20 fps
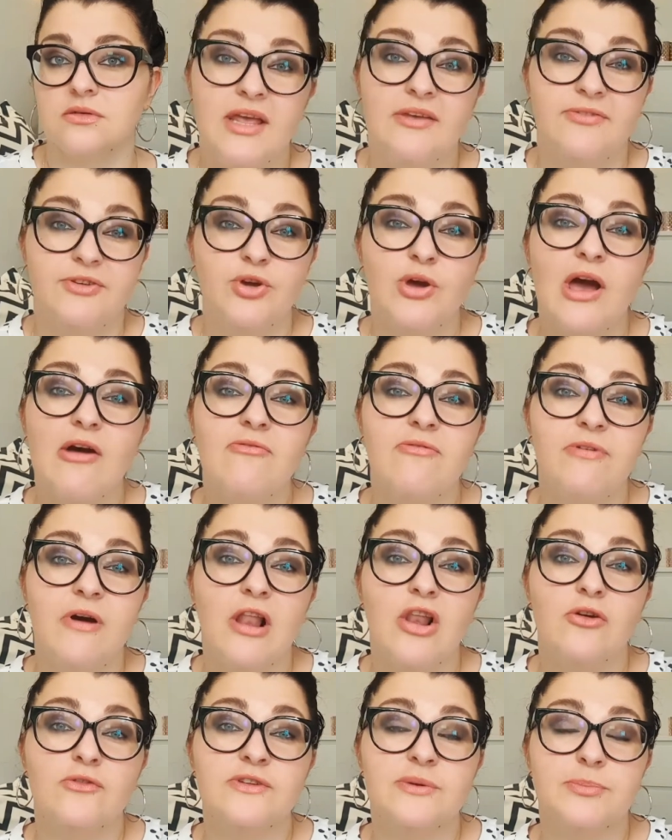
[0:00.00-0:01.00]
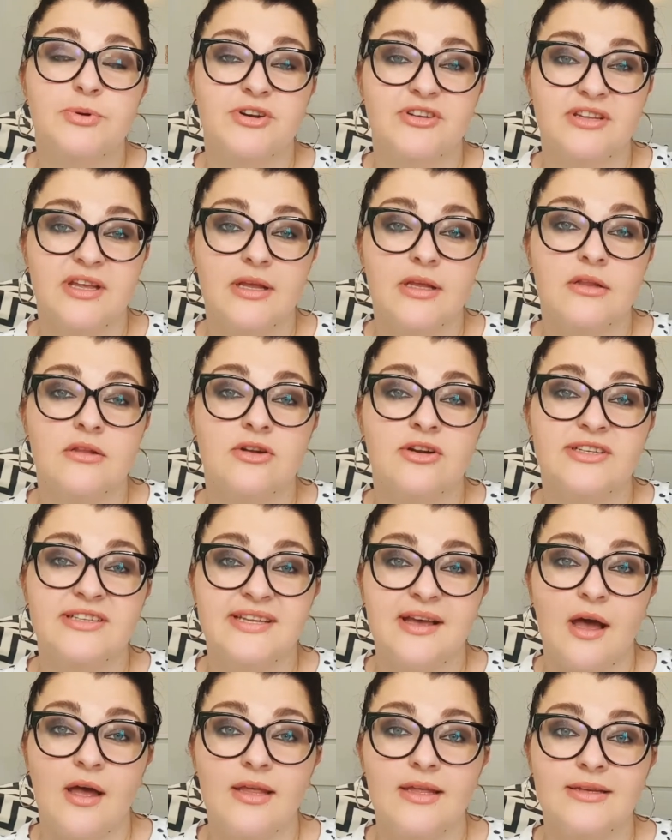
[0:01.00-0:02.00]
If you have followed a particular
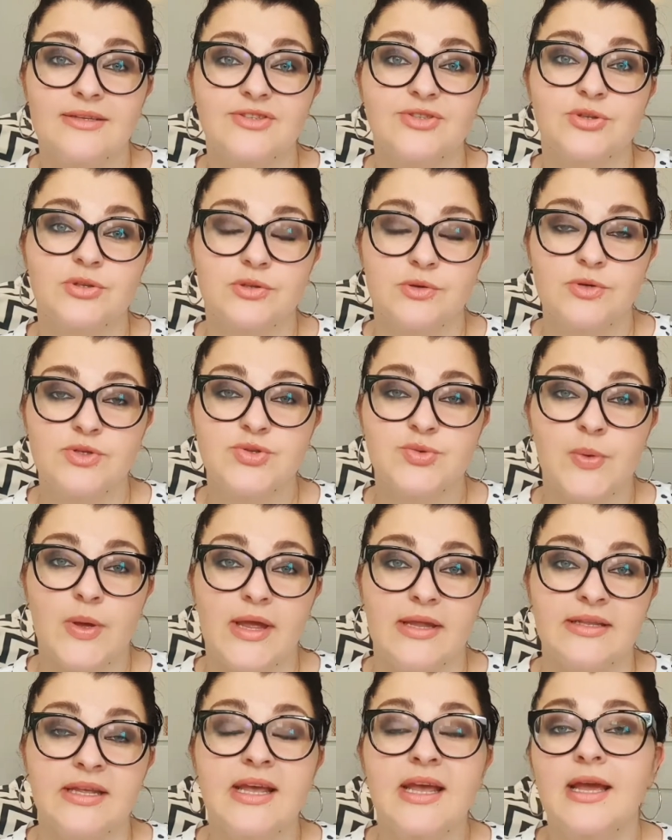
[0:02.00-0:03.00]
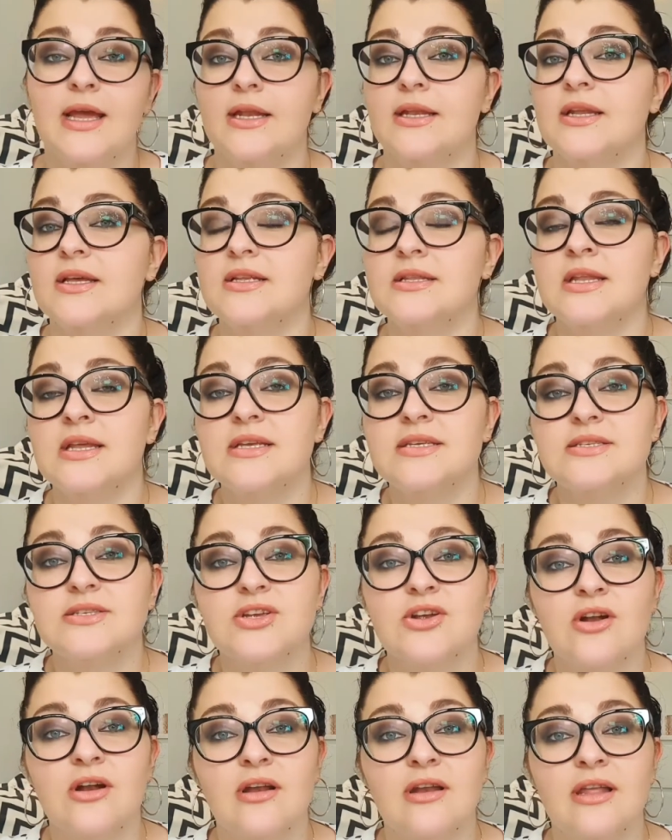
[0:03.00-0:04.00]
diet to lose weight, it not
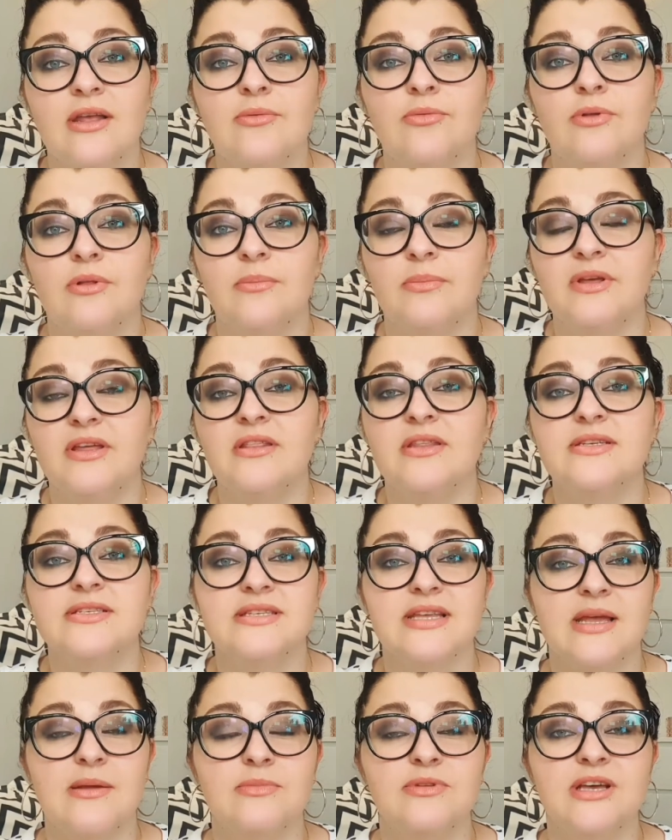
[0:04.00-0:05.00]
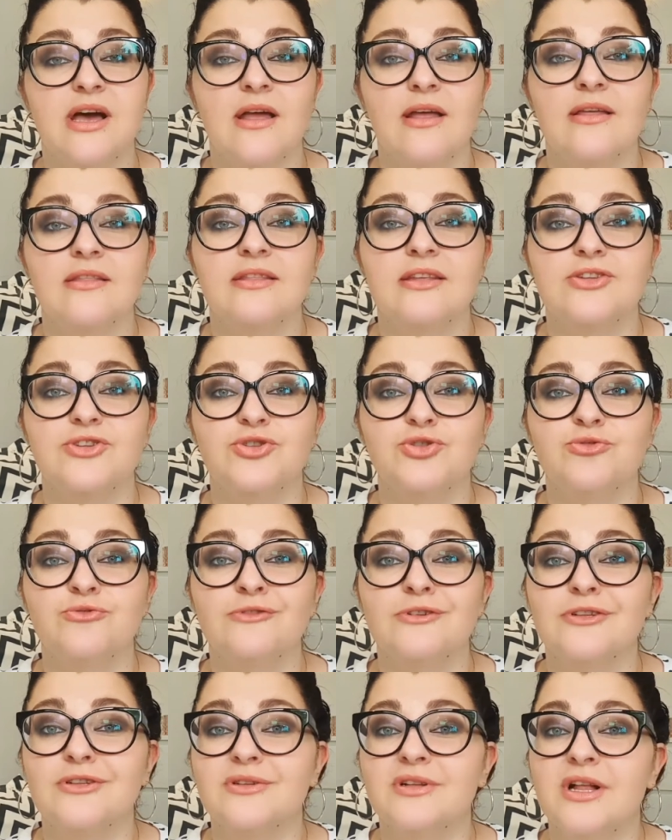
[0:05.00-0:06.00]
necessarily will be the same diet that you
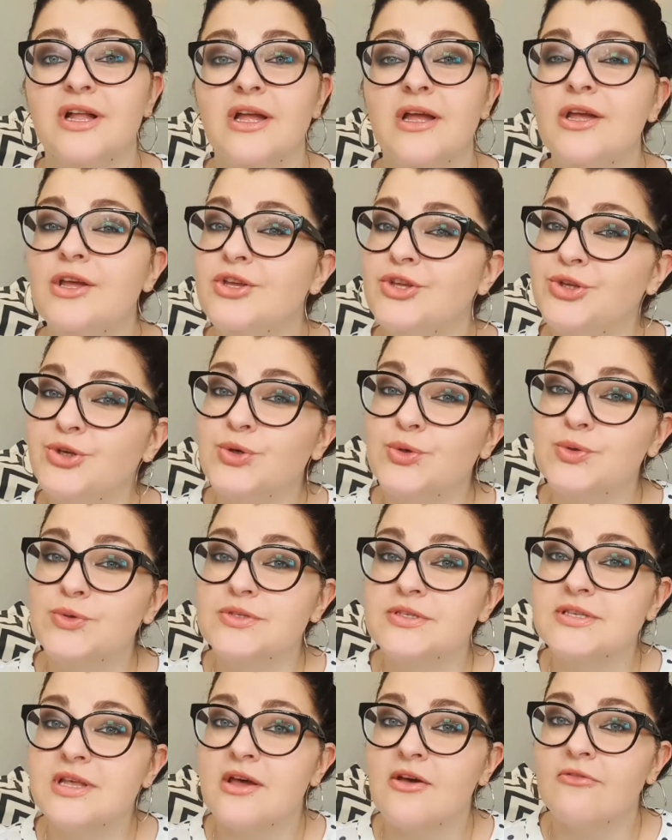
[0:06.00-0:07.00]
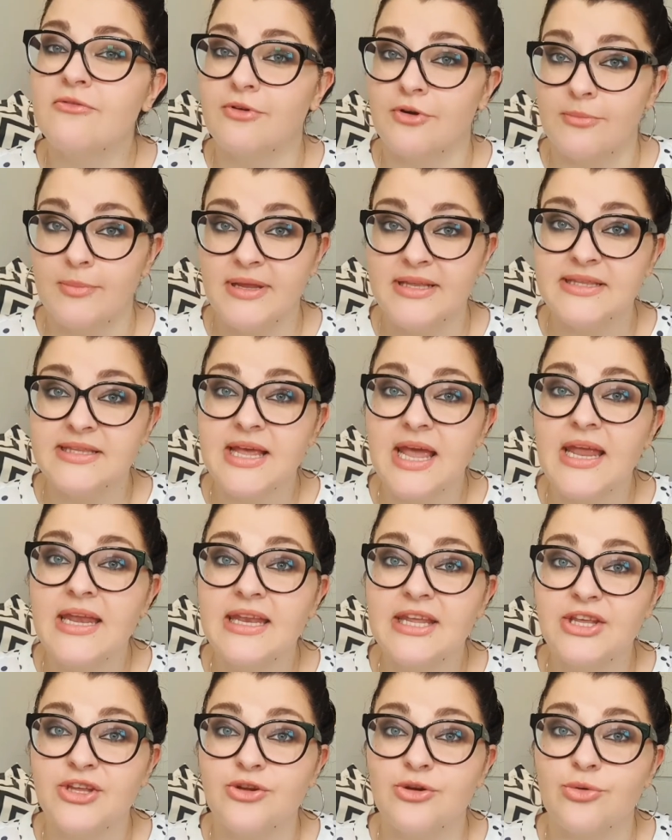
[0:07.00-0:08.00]
will use for
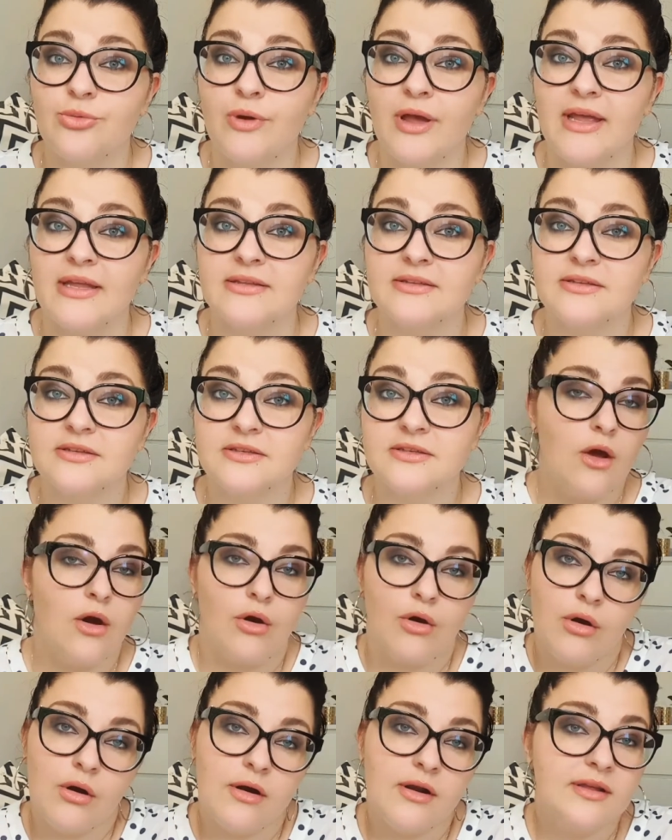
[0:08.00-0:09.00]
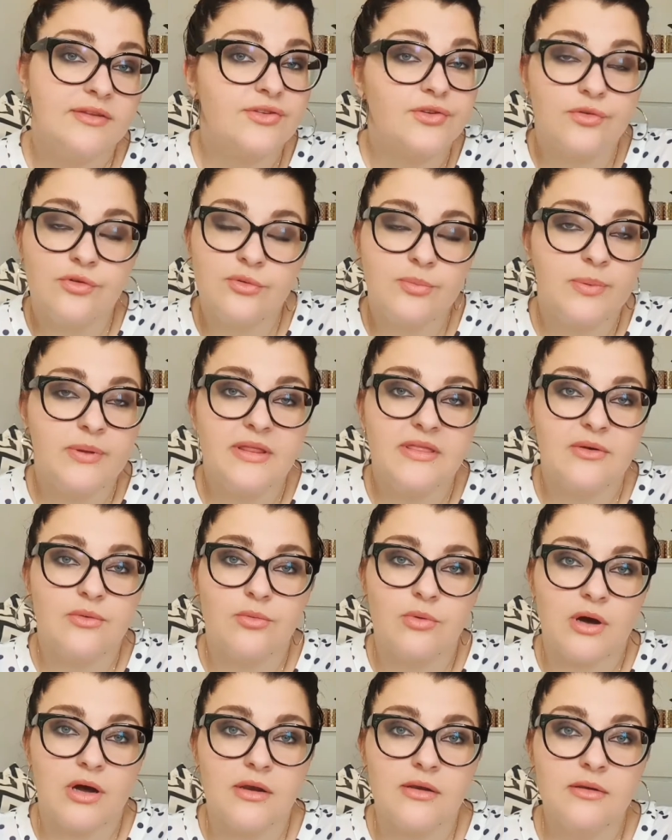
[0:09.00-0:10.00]
maintaining your weight. Or it could be the
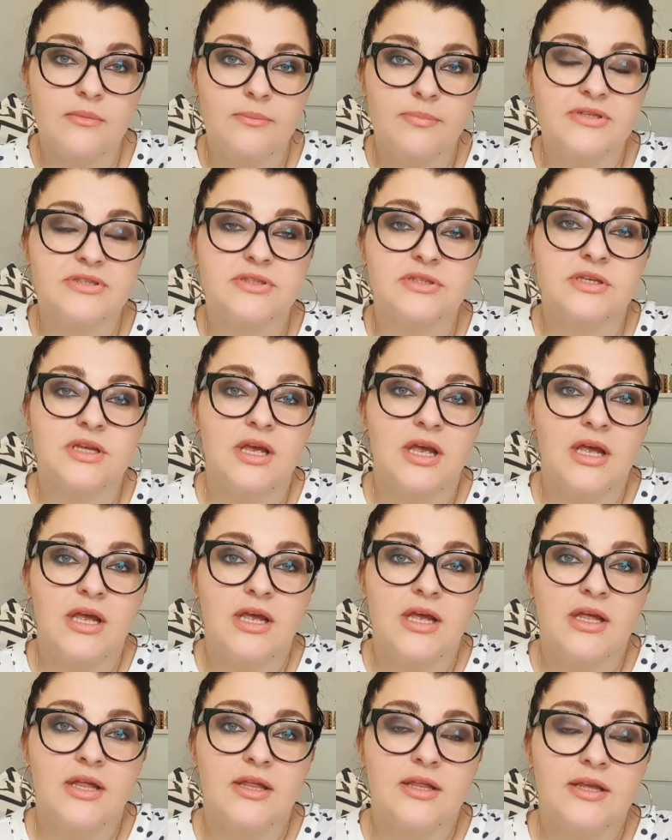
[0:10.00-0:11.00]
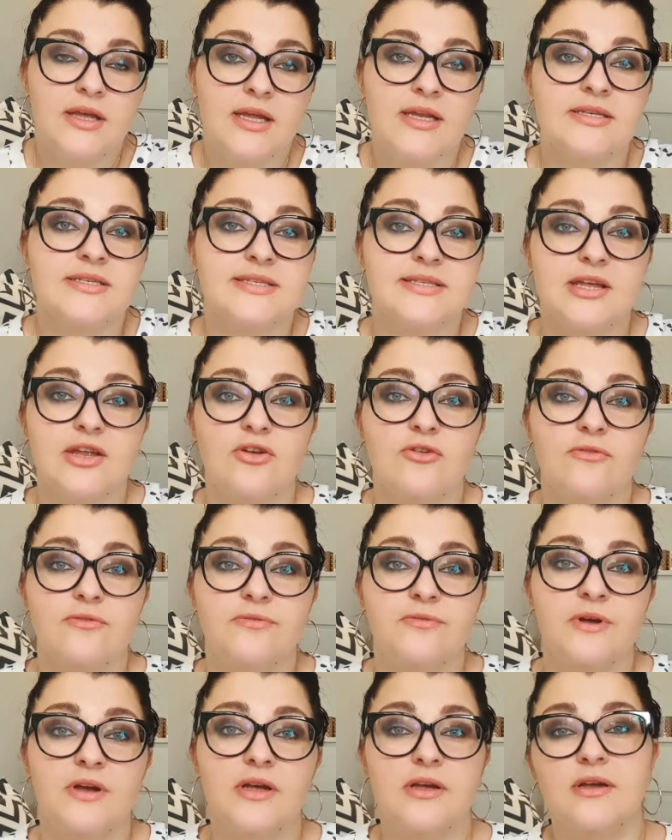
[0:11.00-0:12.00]
one, but instead of
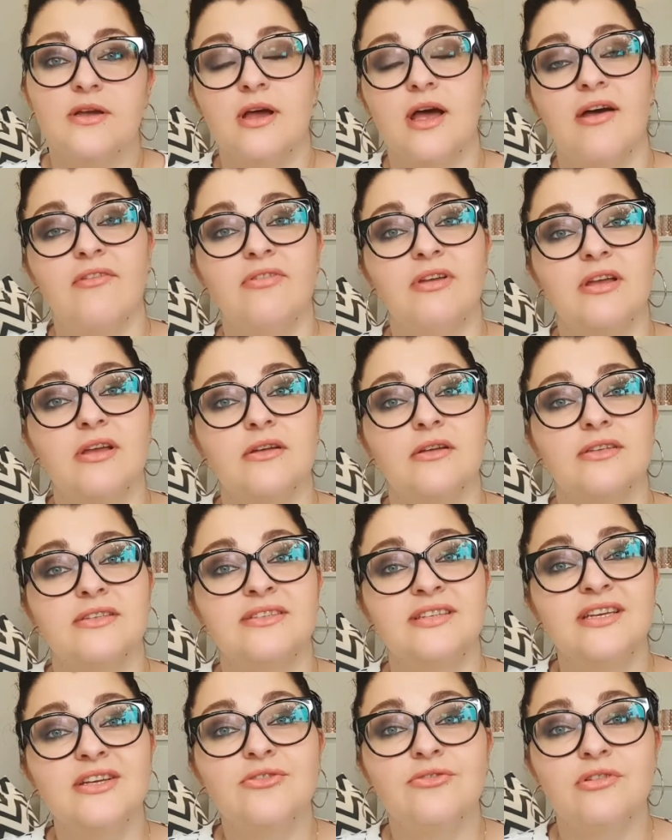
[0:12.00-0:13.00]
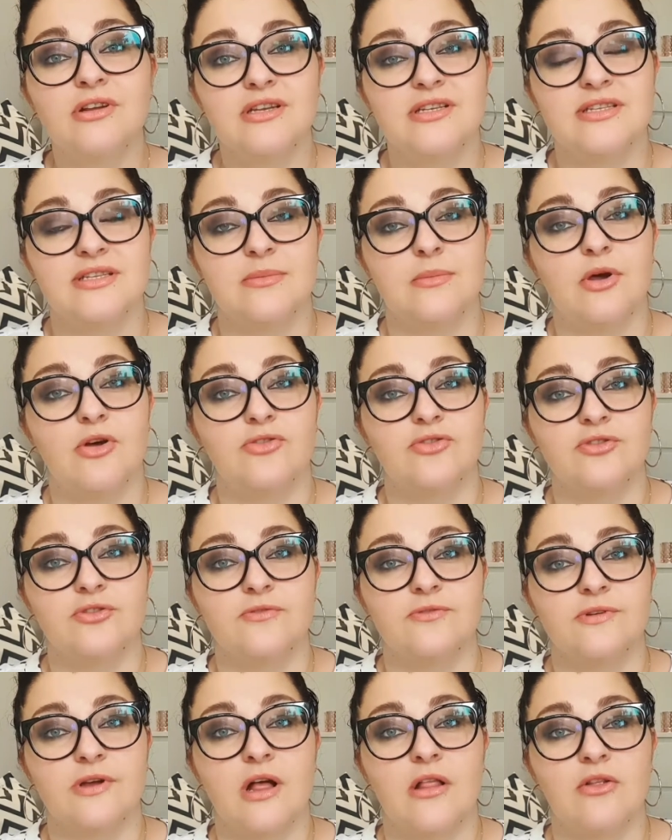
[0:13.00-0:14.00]
having decreased amount
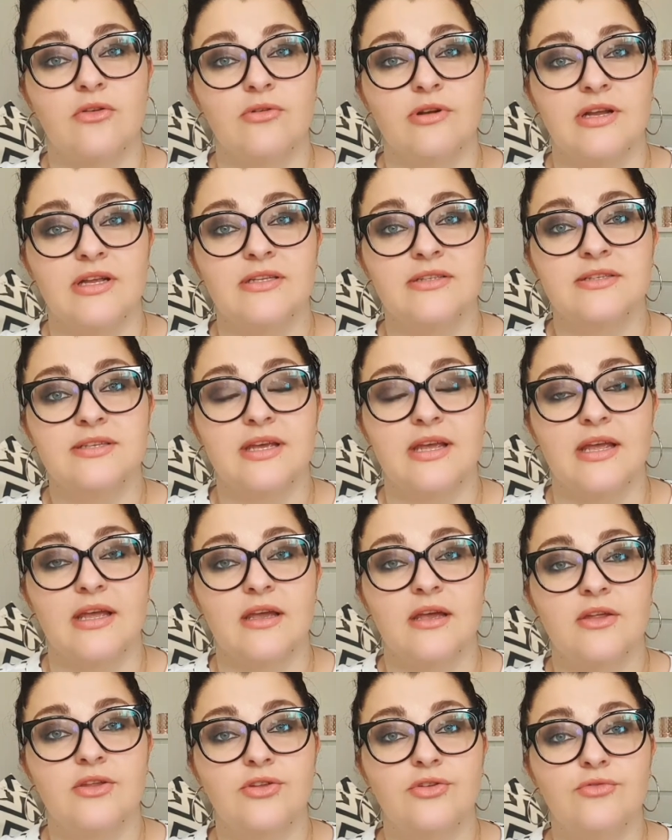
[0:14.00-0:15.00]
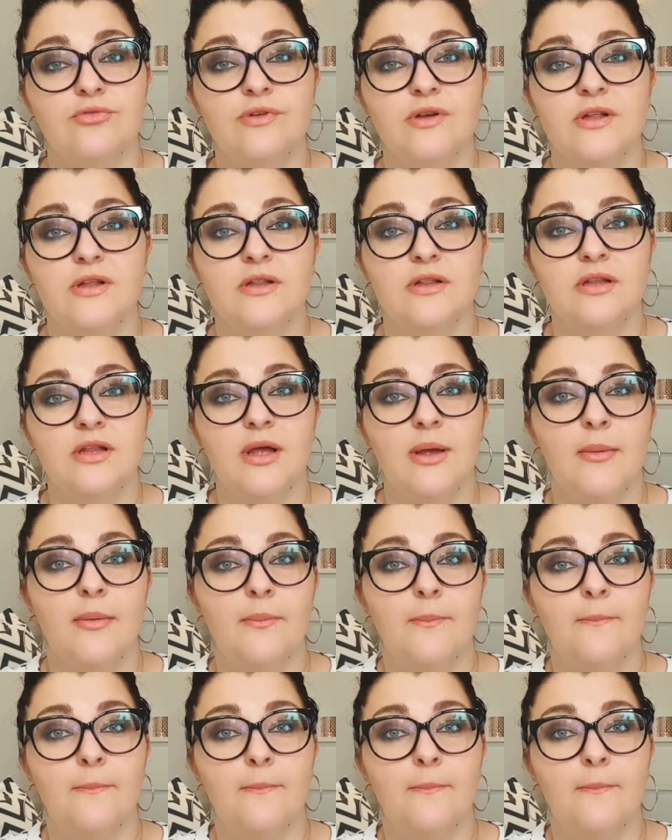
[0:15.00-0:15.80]
of calorie intake, you will